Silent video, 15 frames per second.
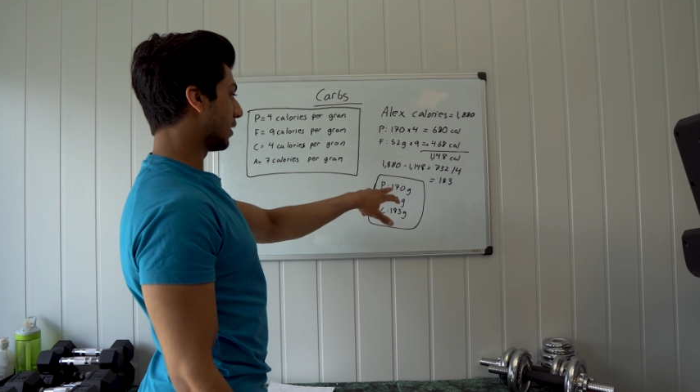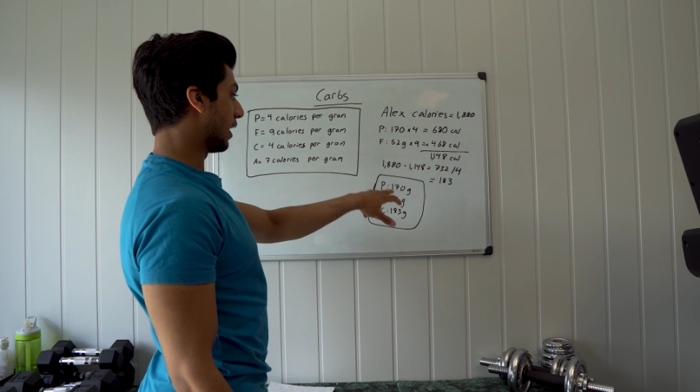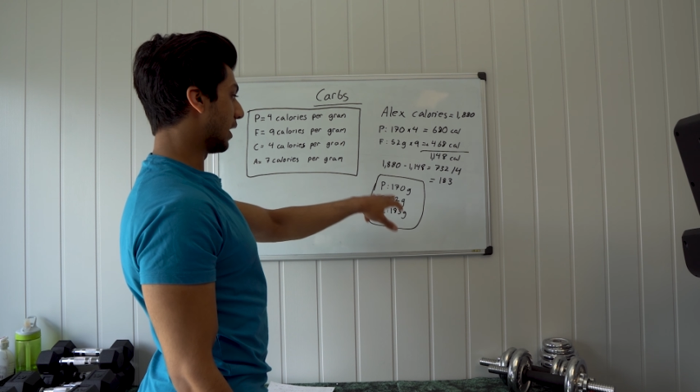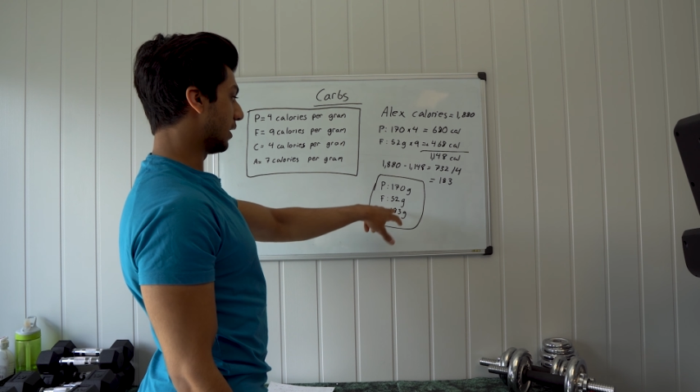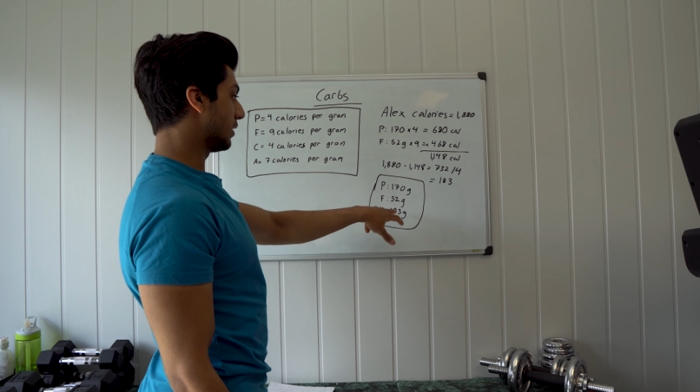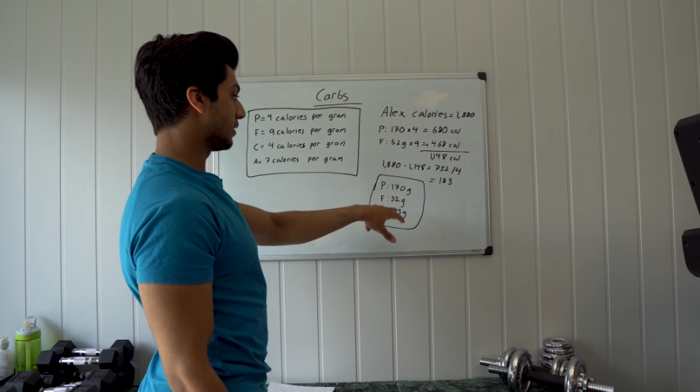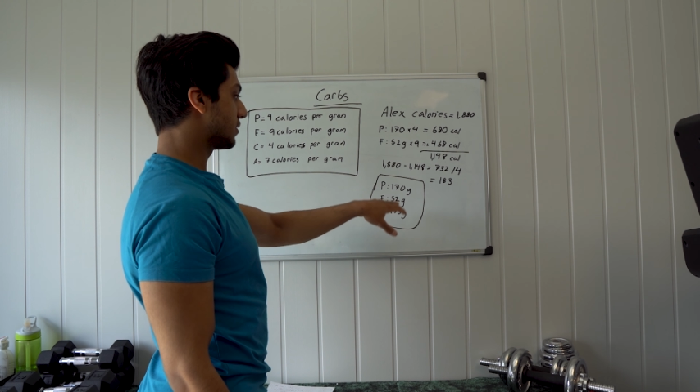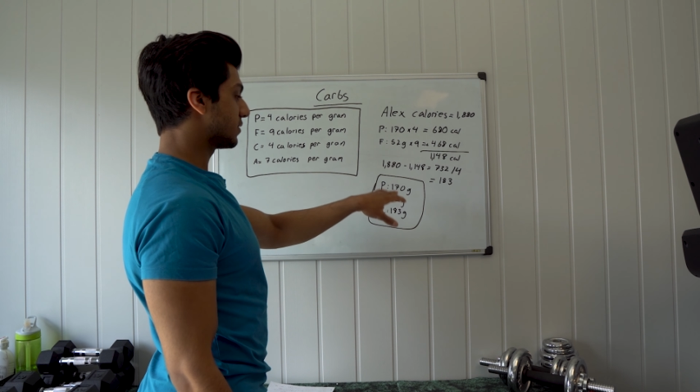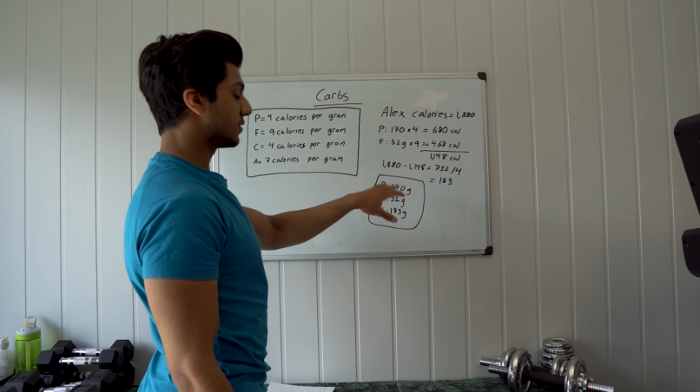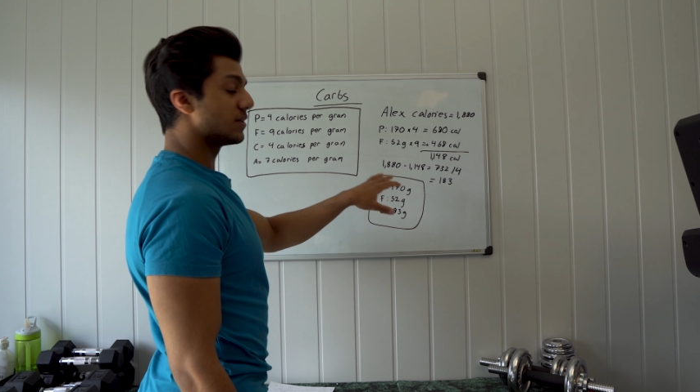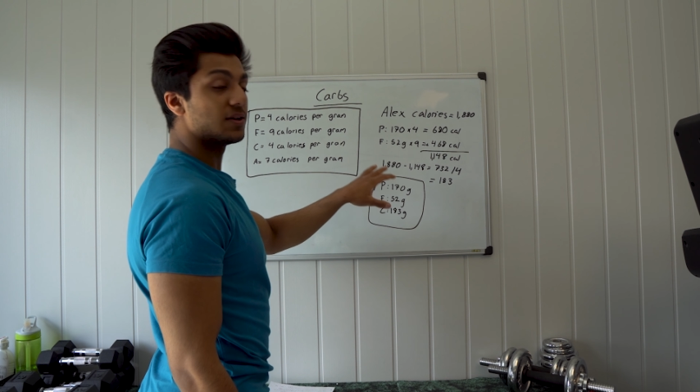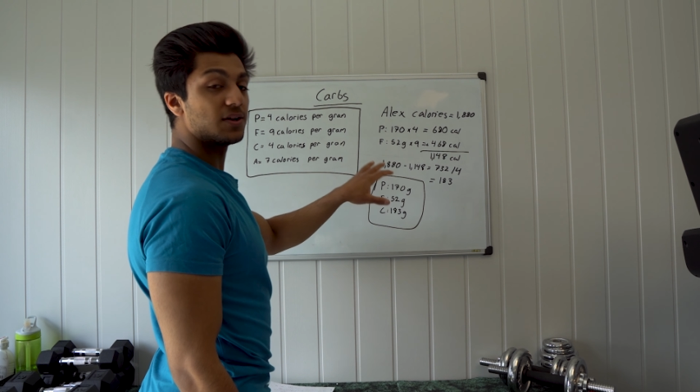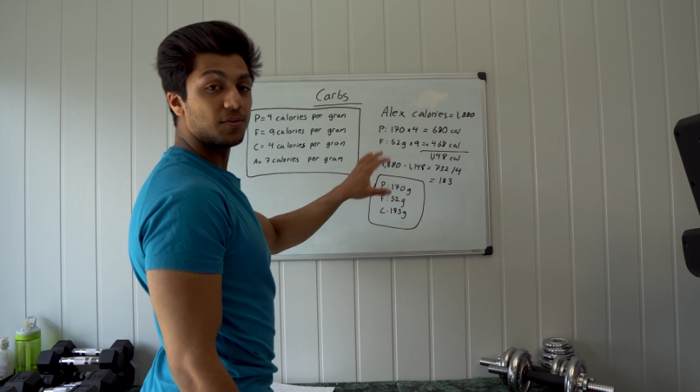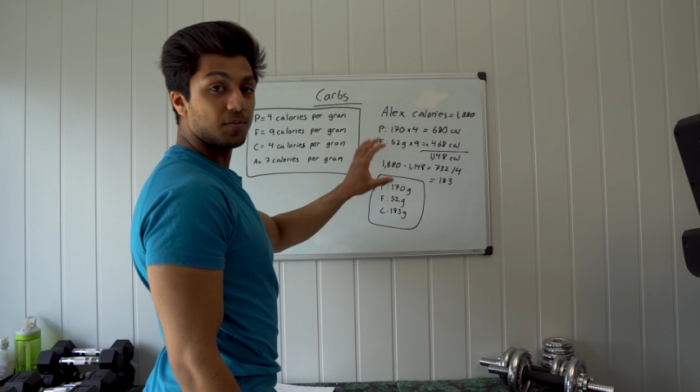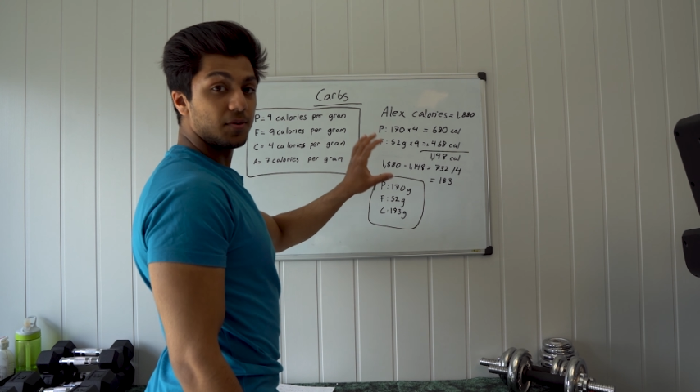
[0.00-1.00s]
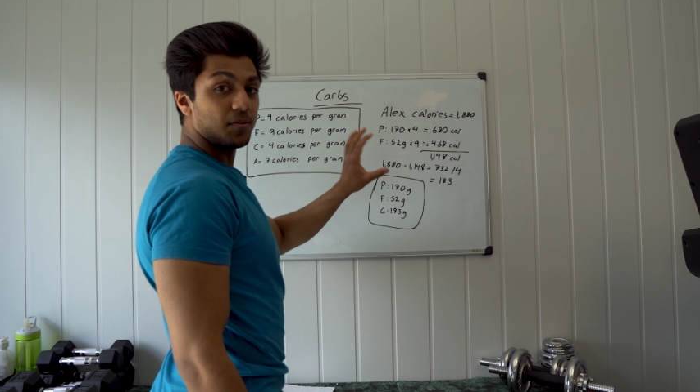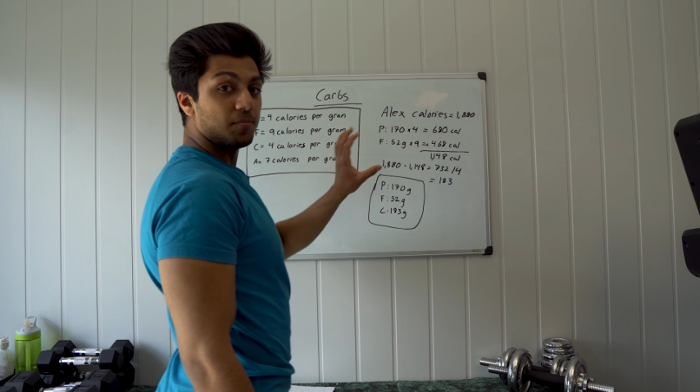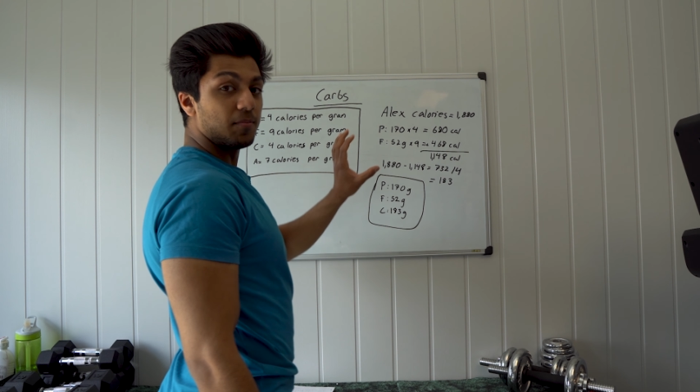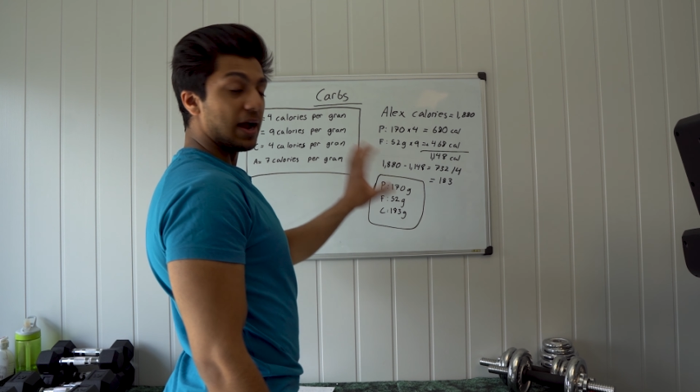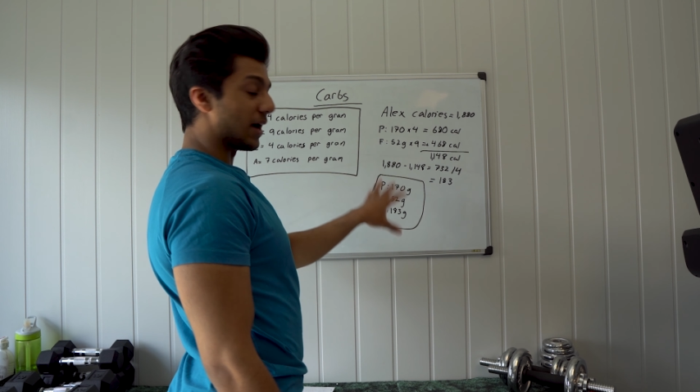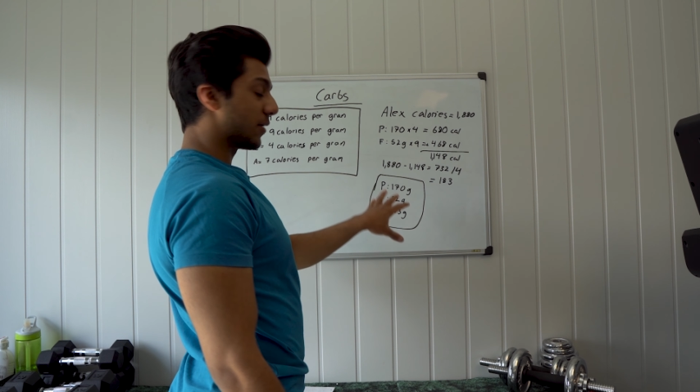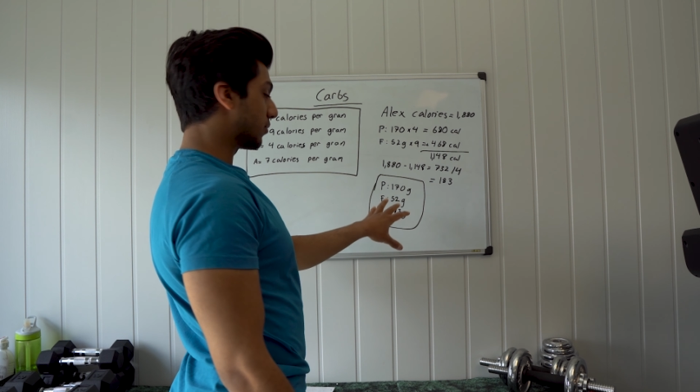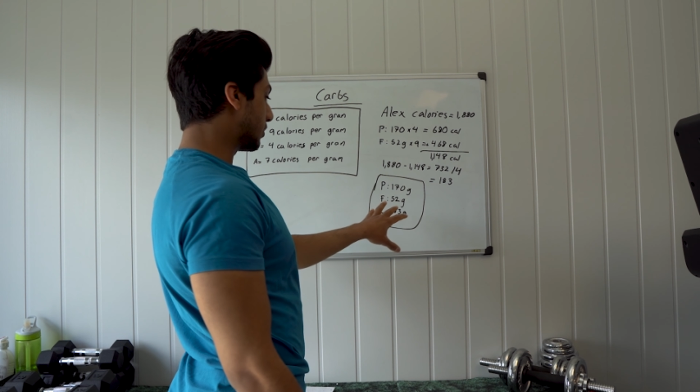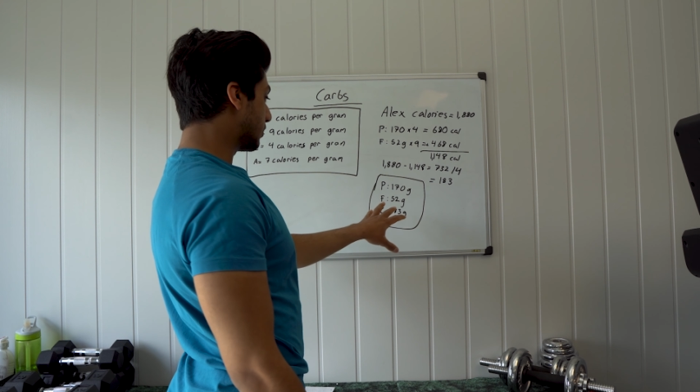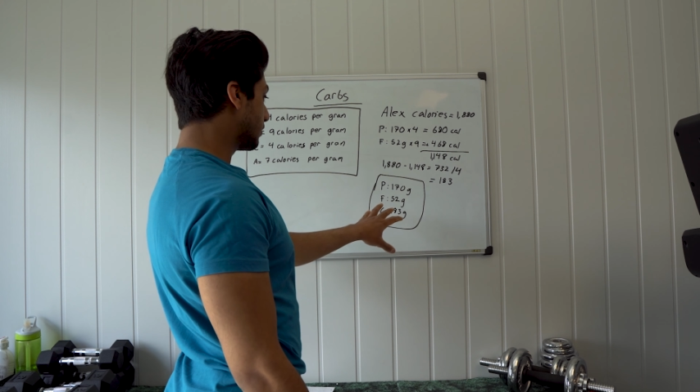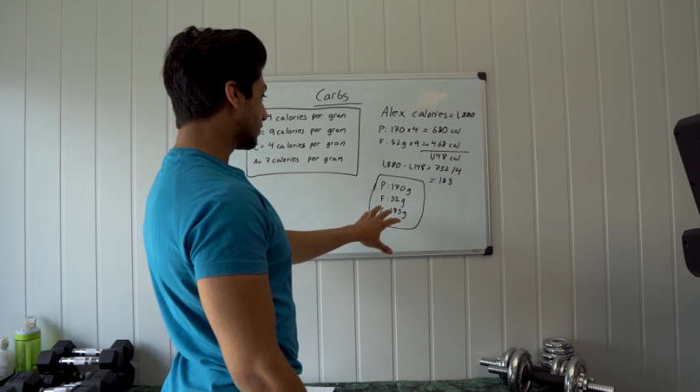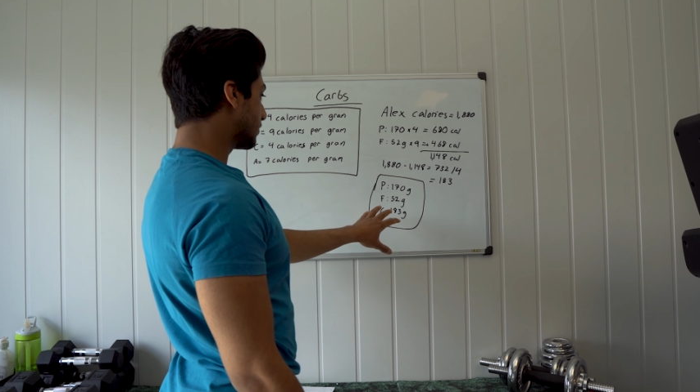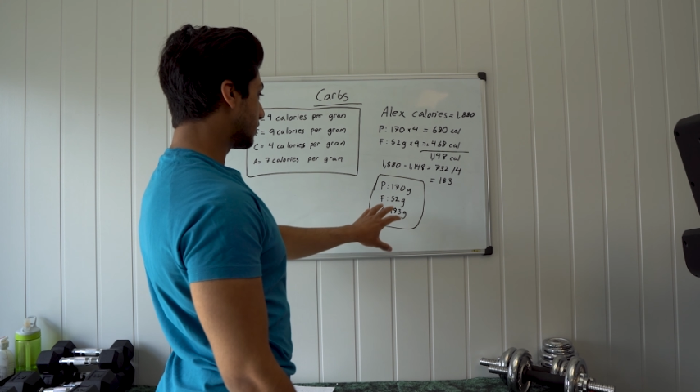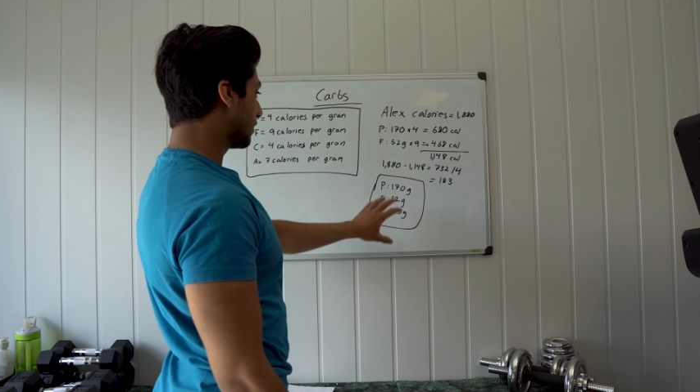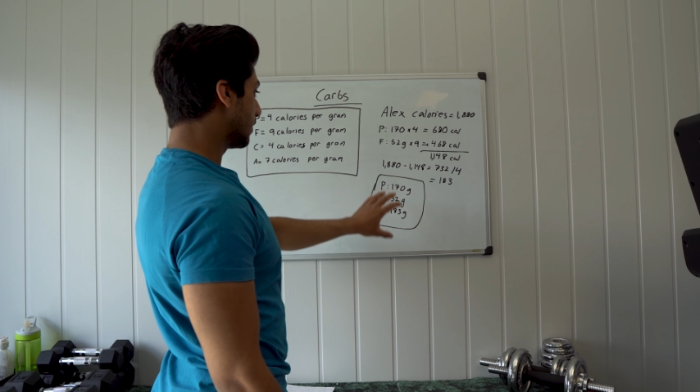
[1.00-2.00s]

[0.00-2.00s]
Alex macros